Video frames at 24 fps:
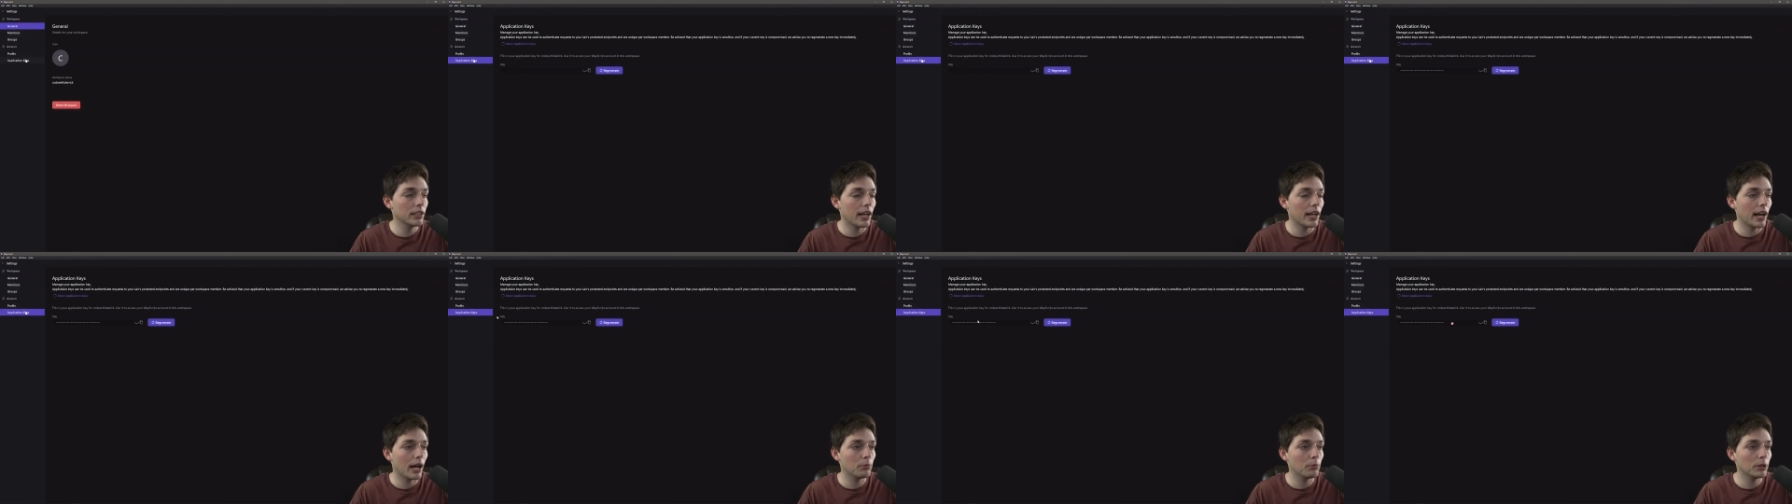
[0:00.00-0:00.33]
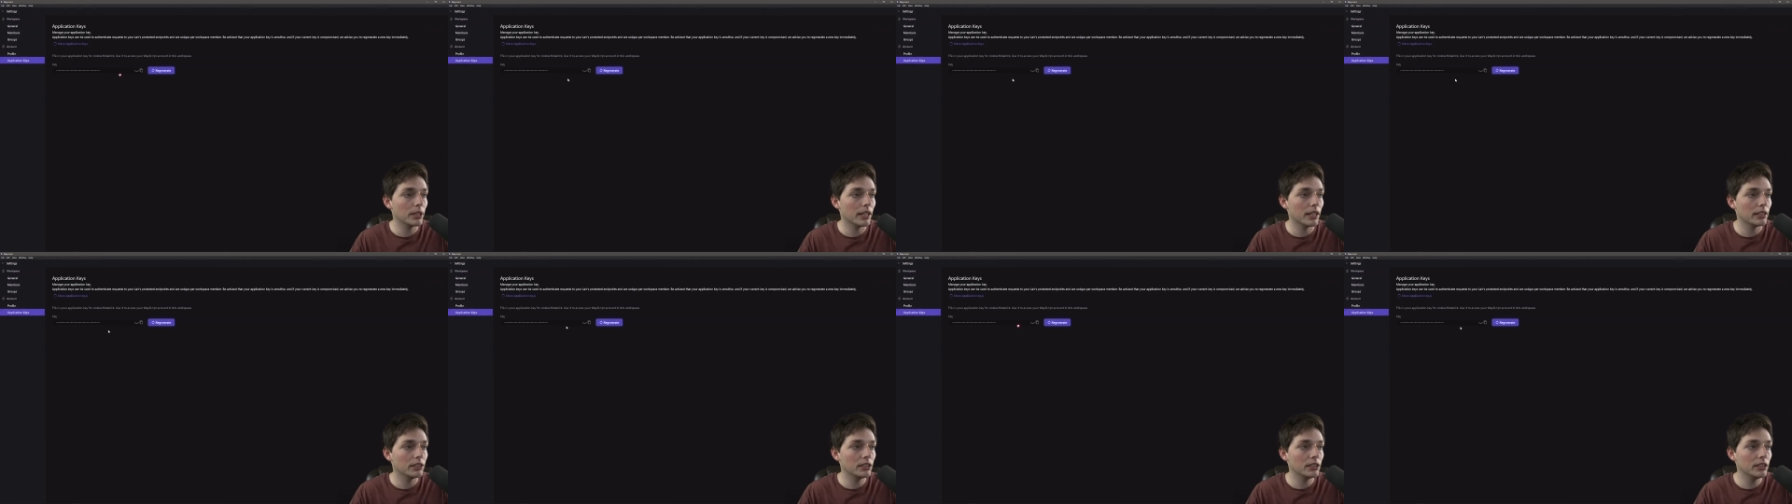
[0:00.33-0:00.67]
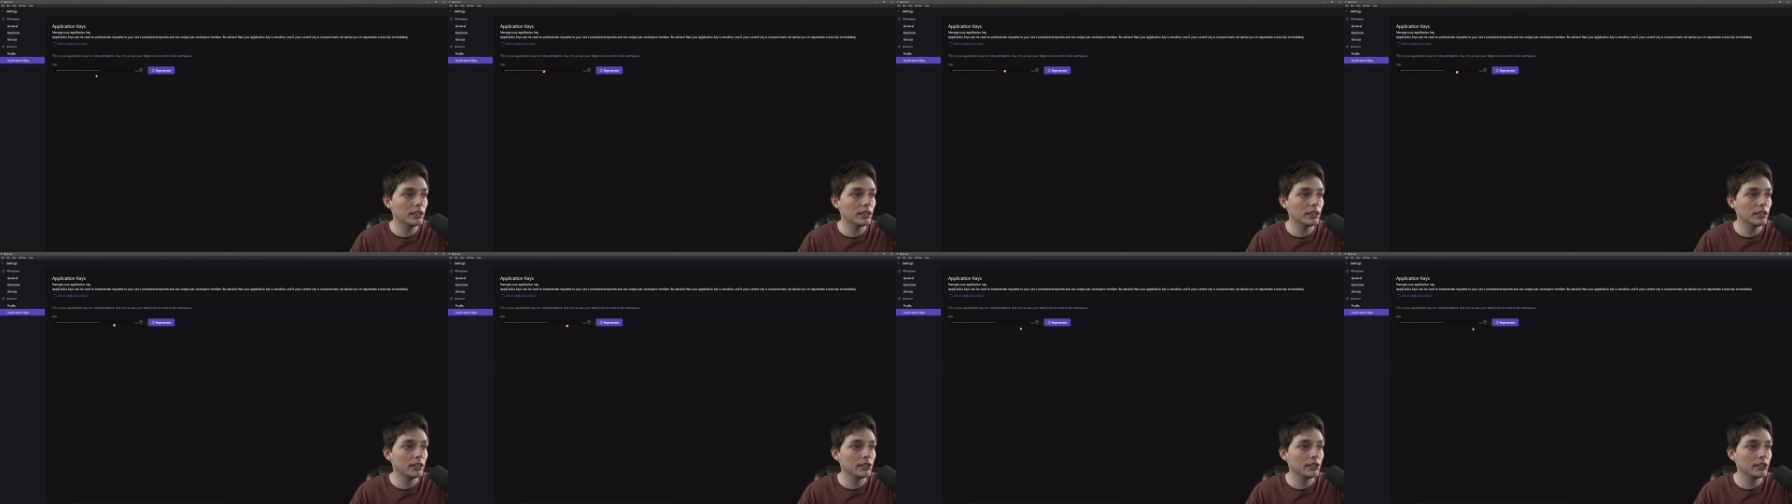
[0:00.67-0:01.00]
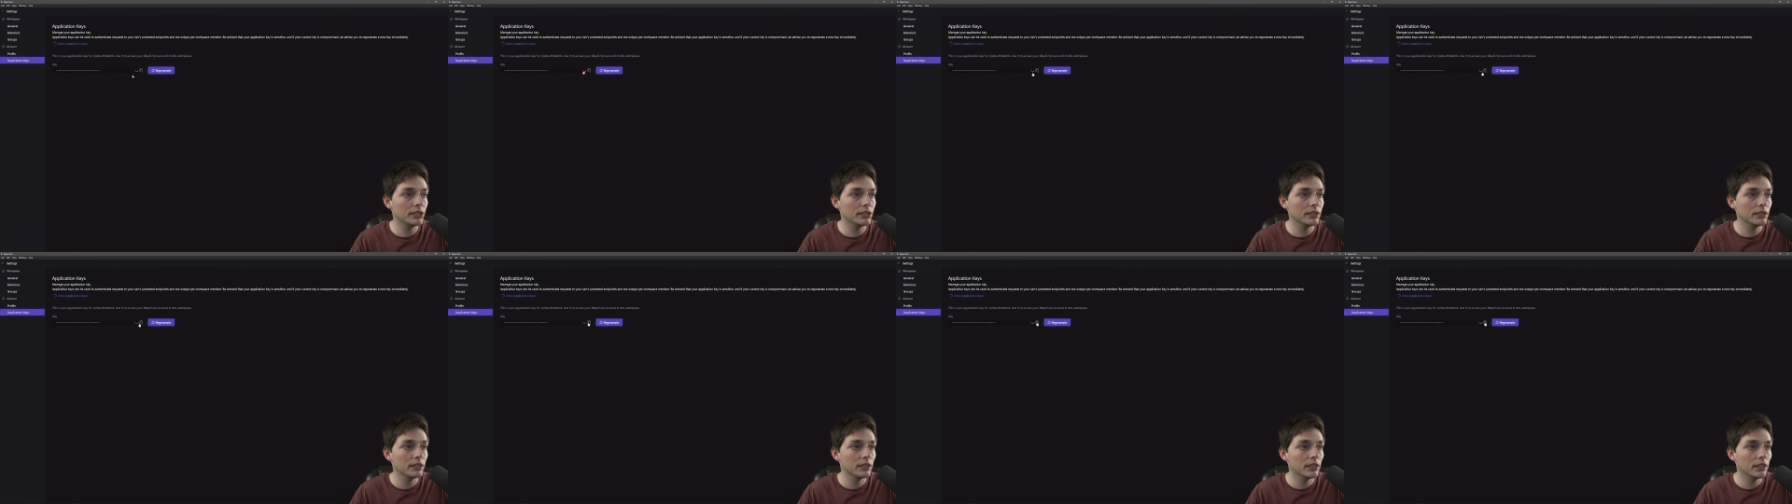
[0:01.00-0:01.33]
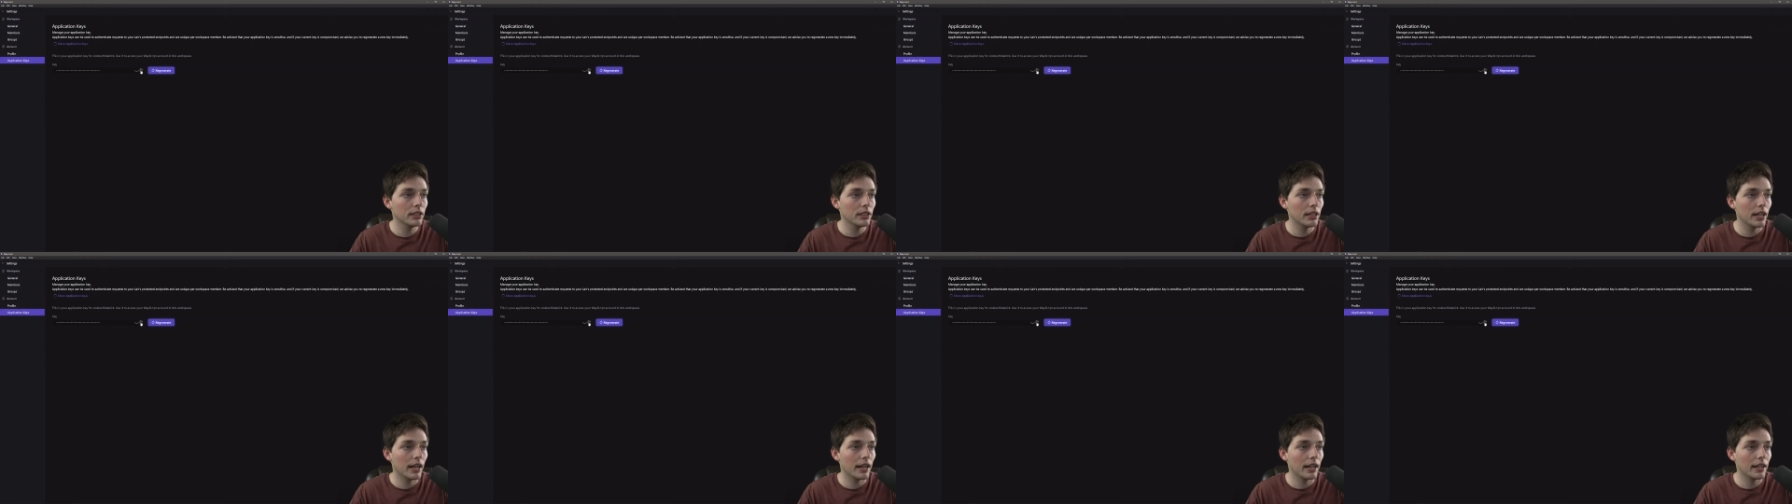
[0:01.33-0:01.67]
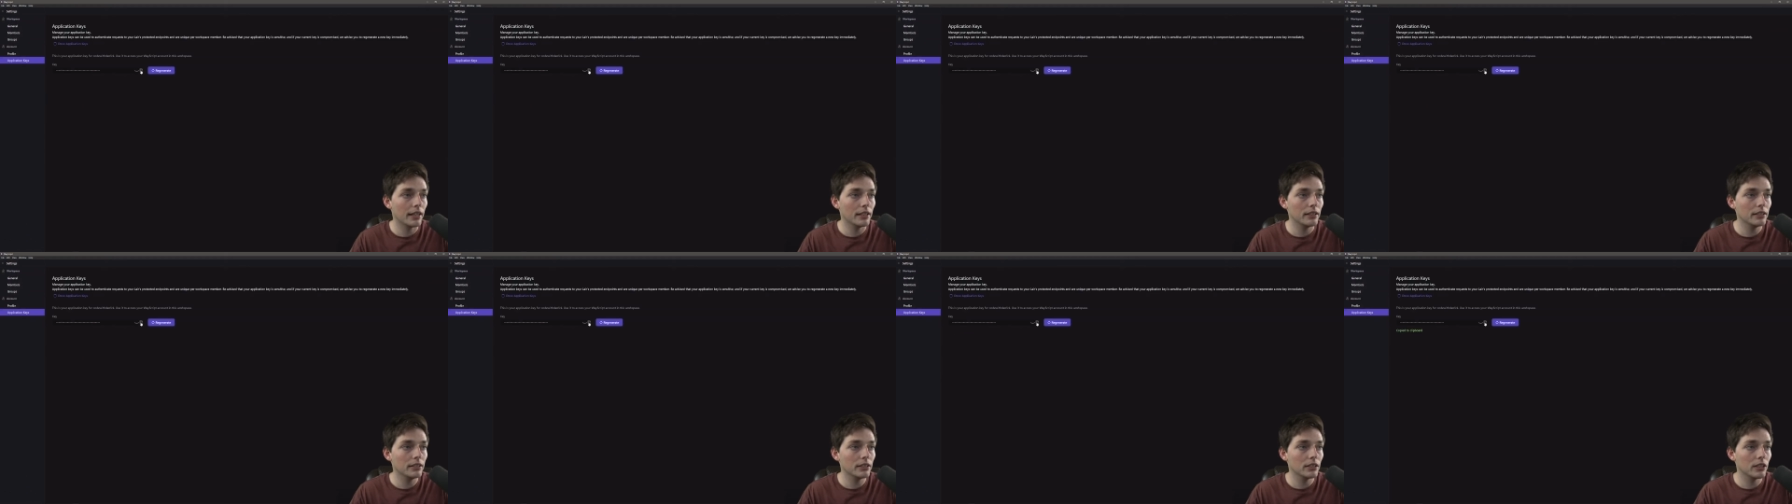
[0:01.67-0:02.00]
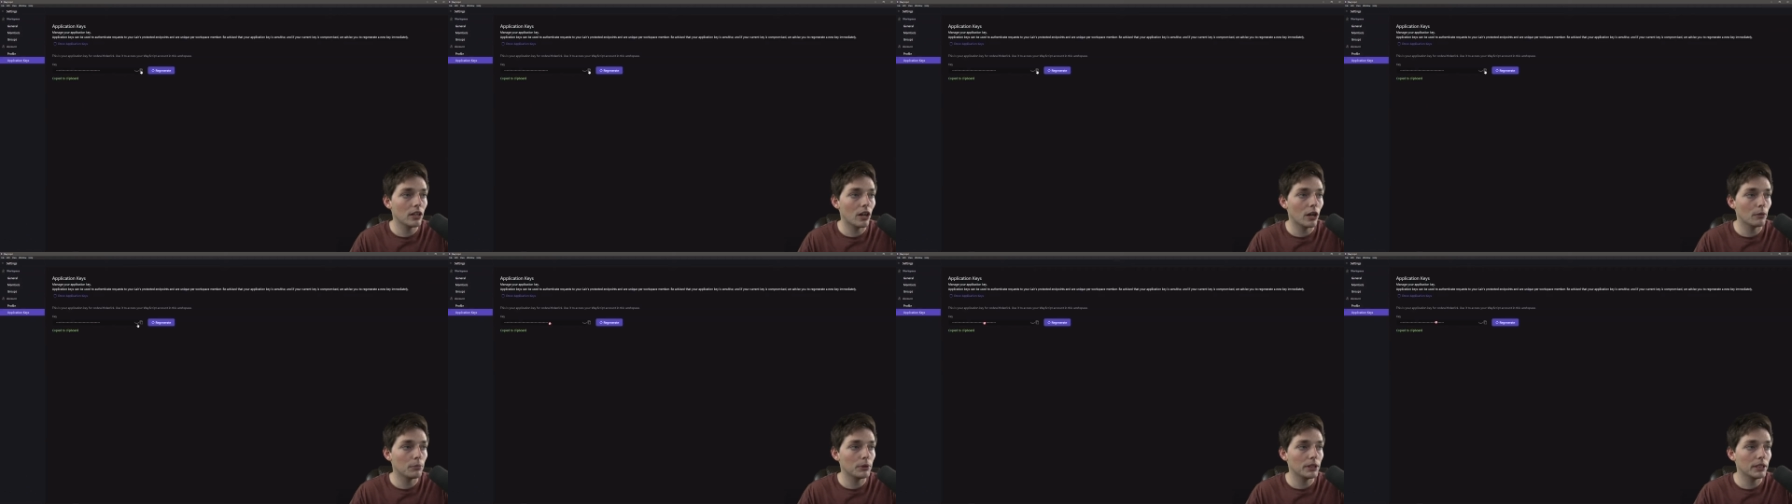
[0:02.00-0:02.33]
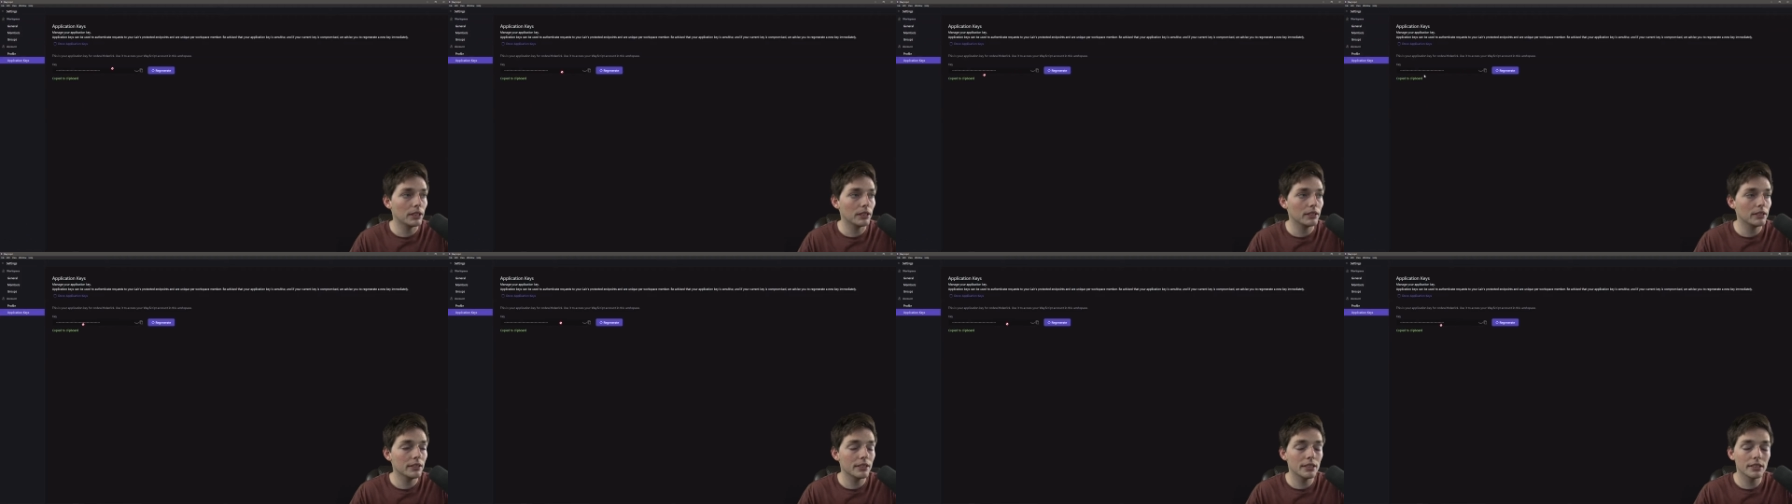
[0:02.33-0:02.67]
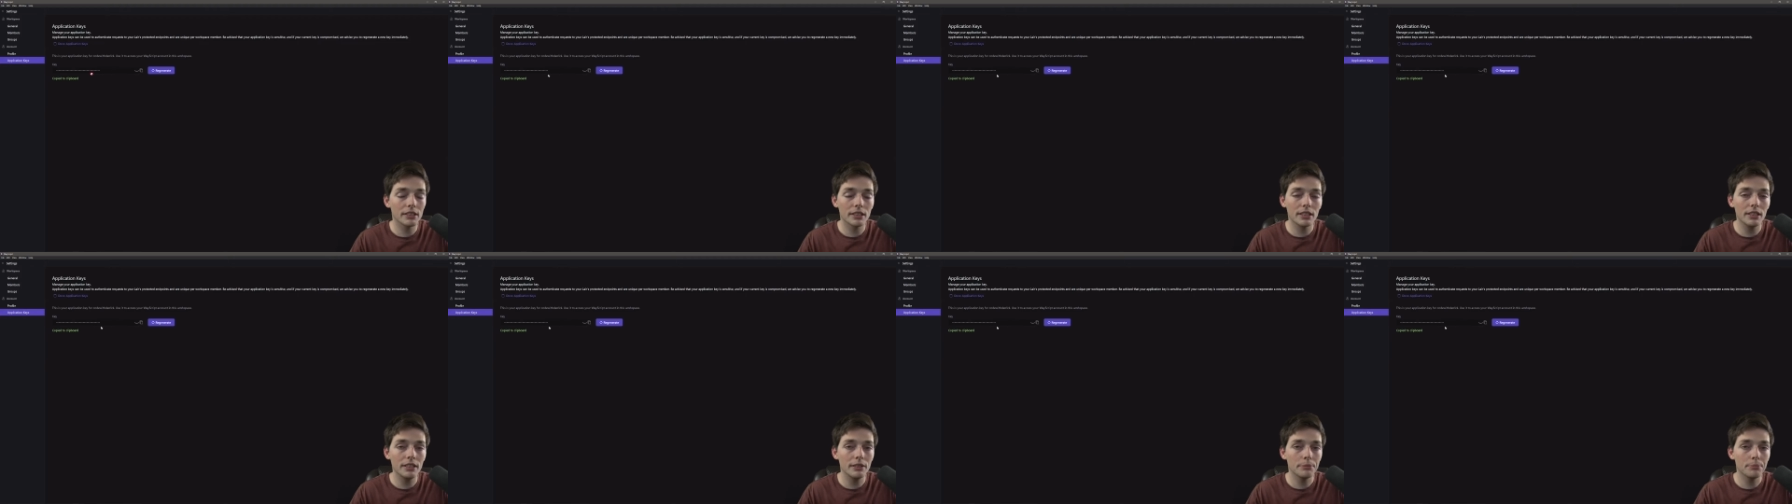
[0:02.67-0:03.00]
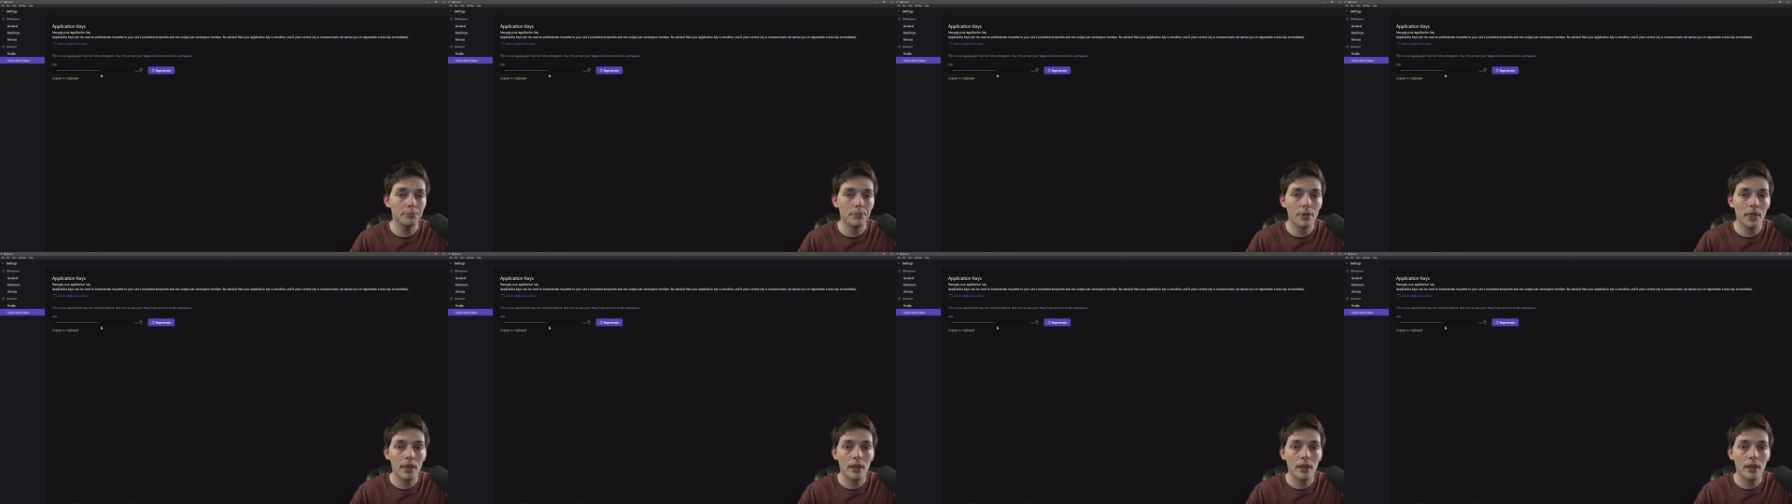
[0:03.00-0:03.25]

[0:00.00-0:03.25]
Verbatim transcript: application keys, and copying this key.